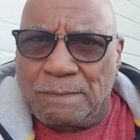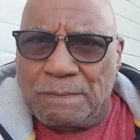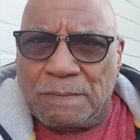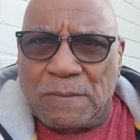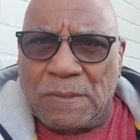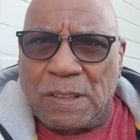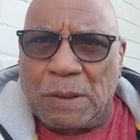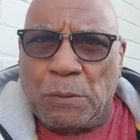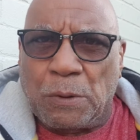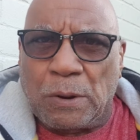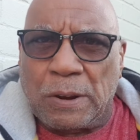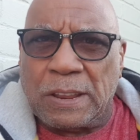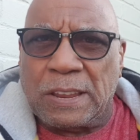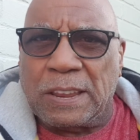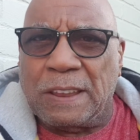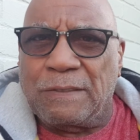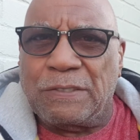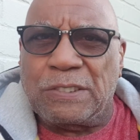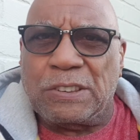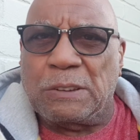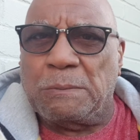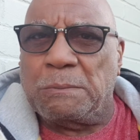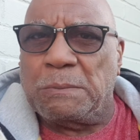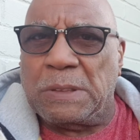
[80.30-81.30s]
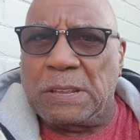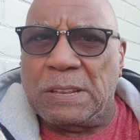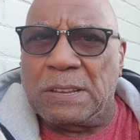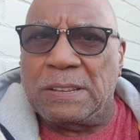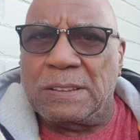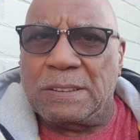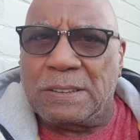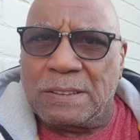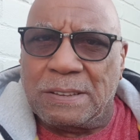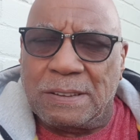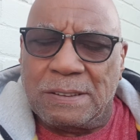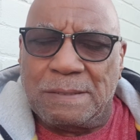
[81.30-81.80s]
they want to give
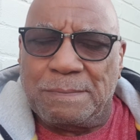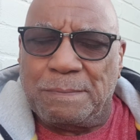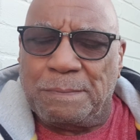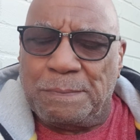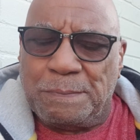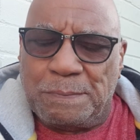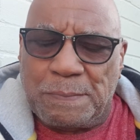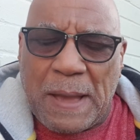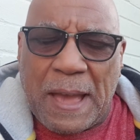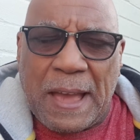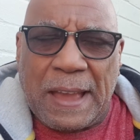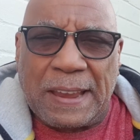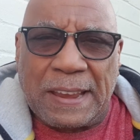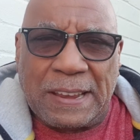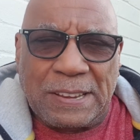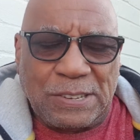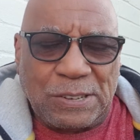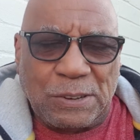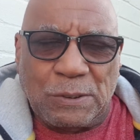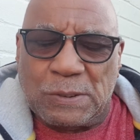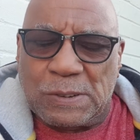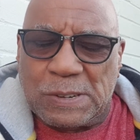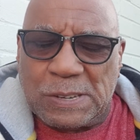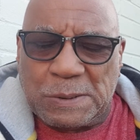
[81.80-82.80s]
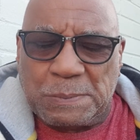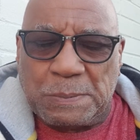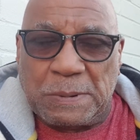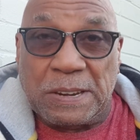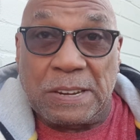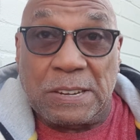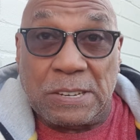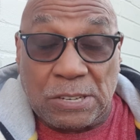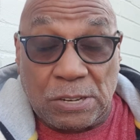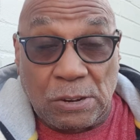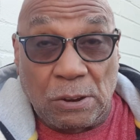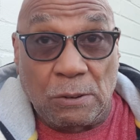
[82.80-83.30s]
something back, so to
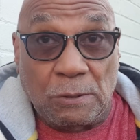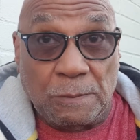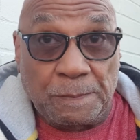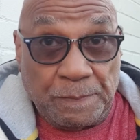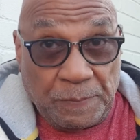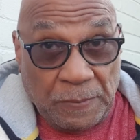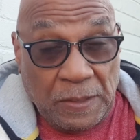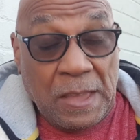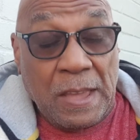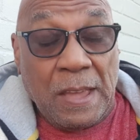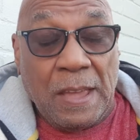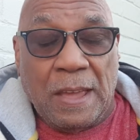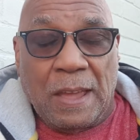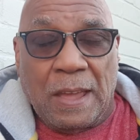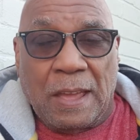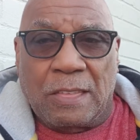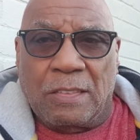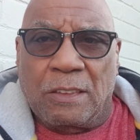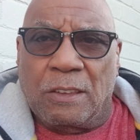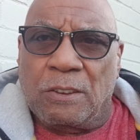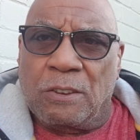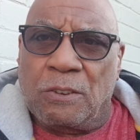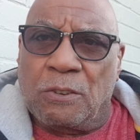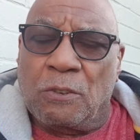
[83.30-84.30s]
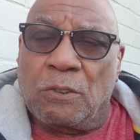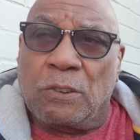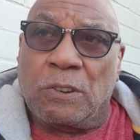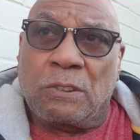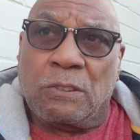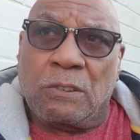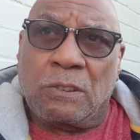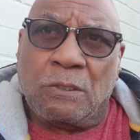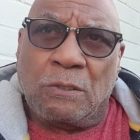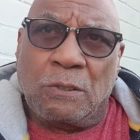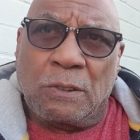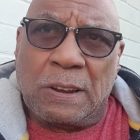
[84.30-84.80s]
speak. So there you go, you
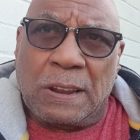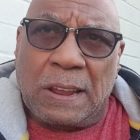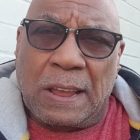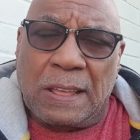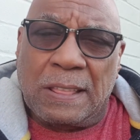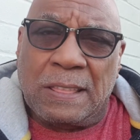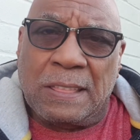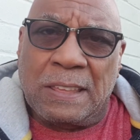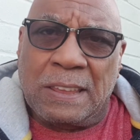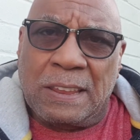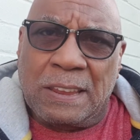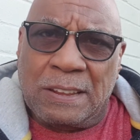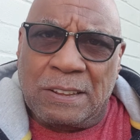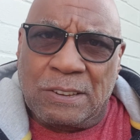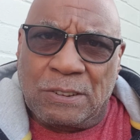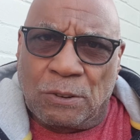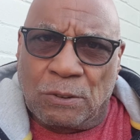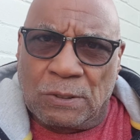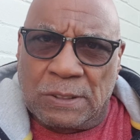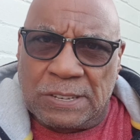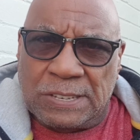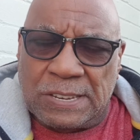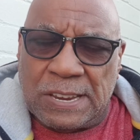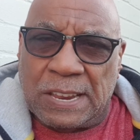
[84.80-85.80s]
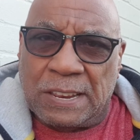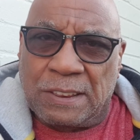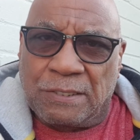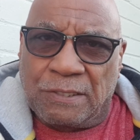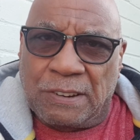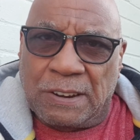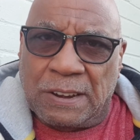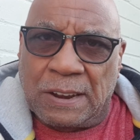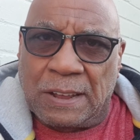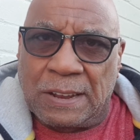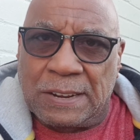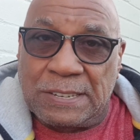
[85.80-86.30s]
can go and get the Tolis
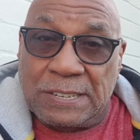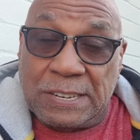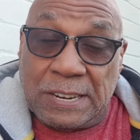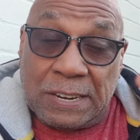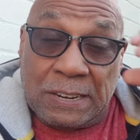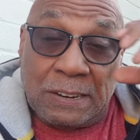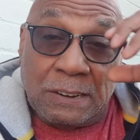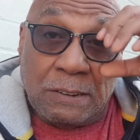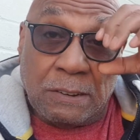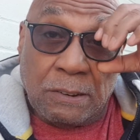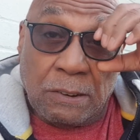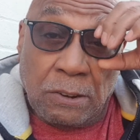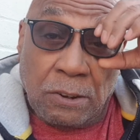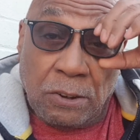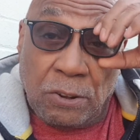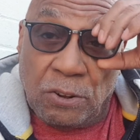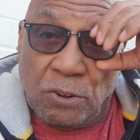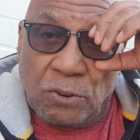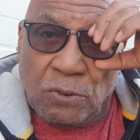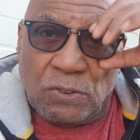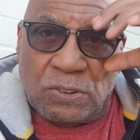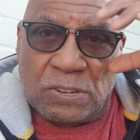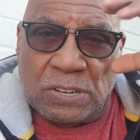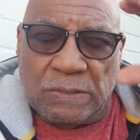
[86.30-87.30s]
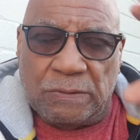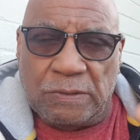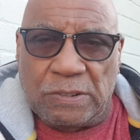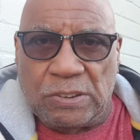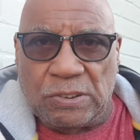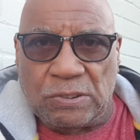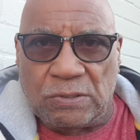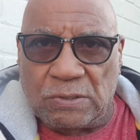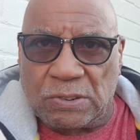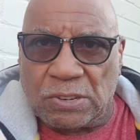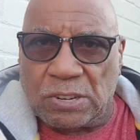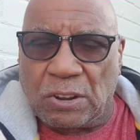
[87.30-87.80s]
A319 at a hugely
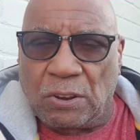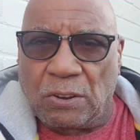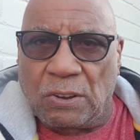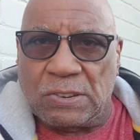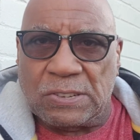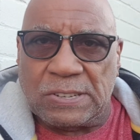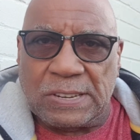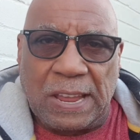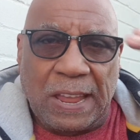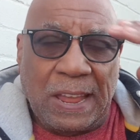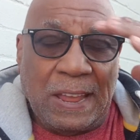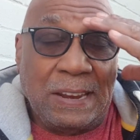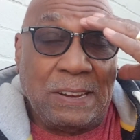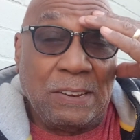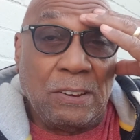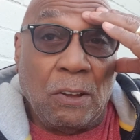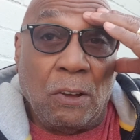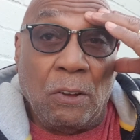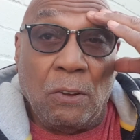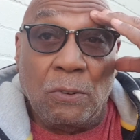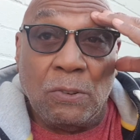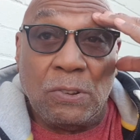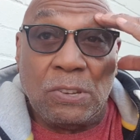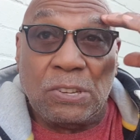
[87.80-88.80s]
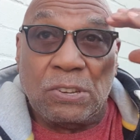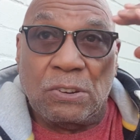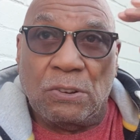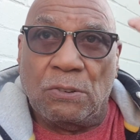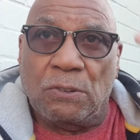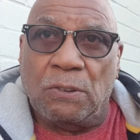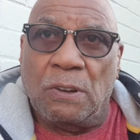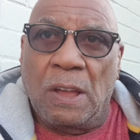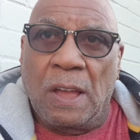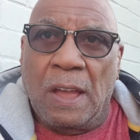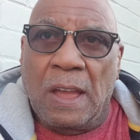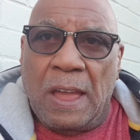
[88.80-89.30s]
reduced cost, and
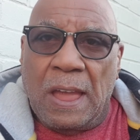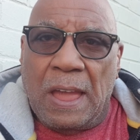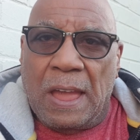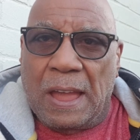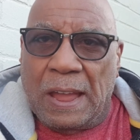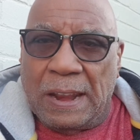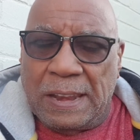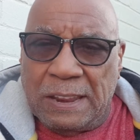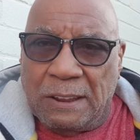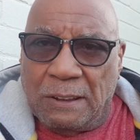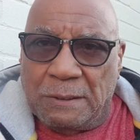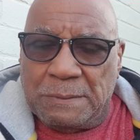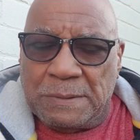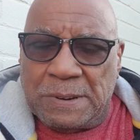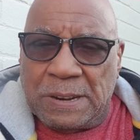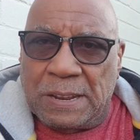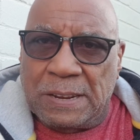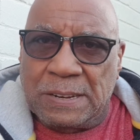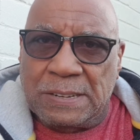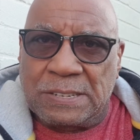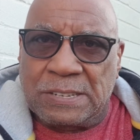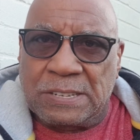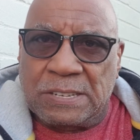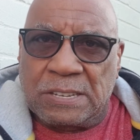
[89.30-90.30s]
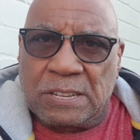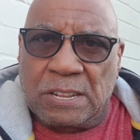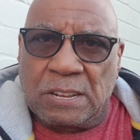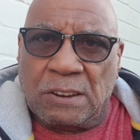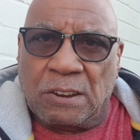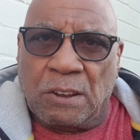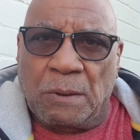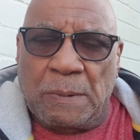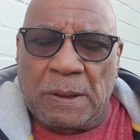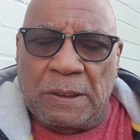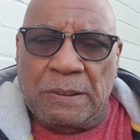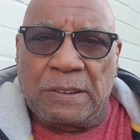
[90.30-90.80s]
also any updates that
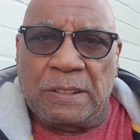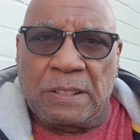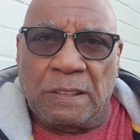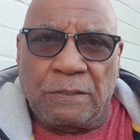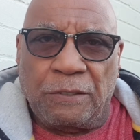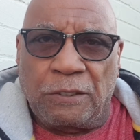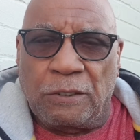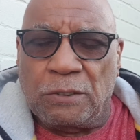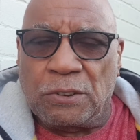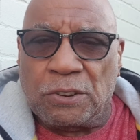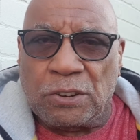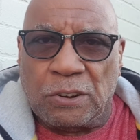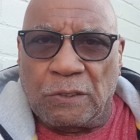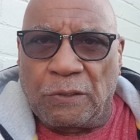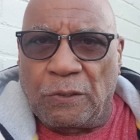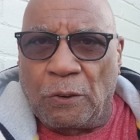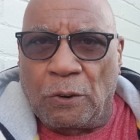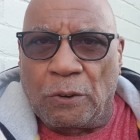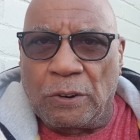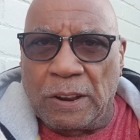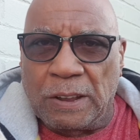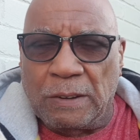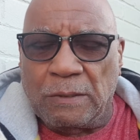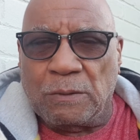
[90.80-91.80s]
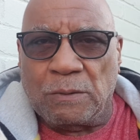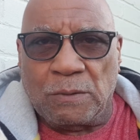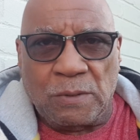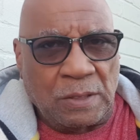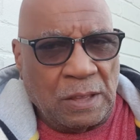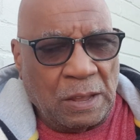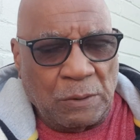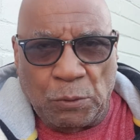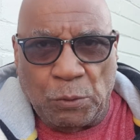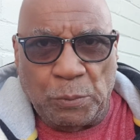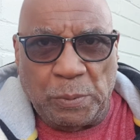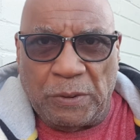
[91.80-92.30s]
come out in the future for it,
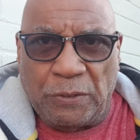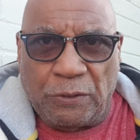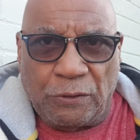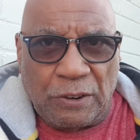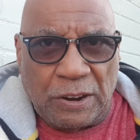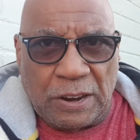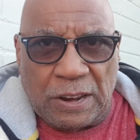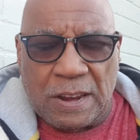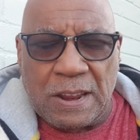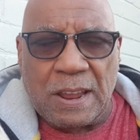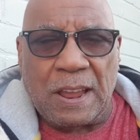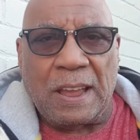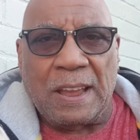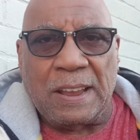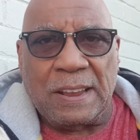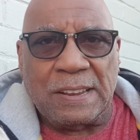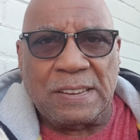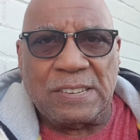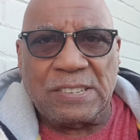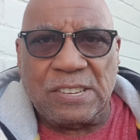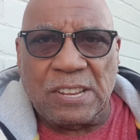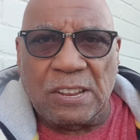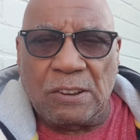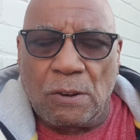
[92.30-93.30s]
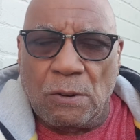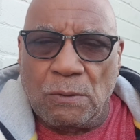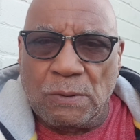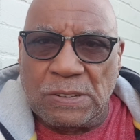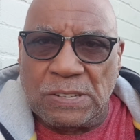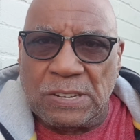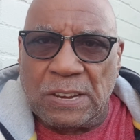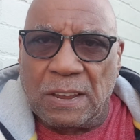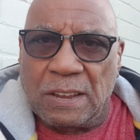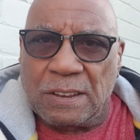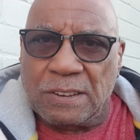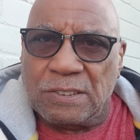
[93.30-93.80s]
they will be free, as they
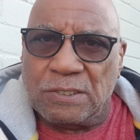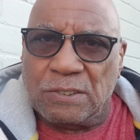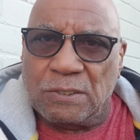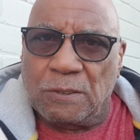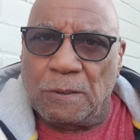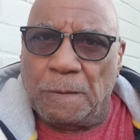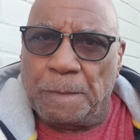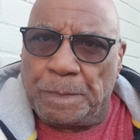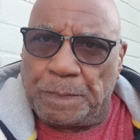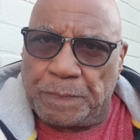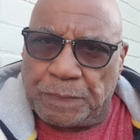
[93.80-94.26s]
always are. So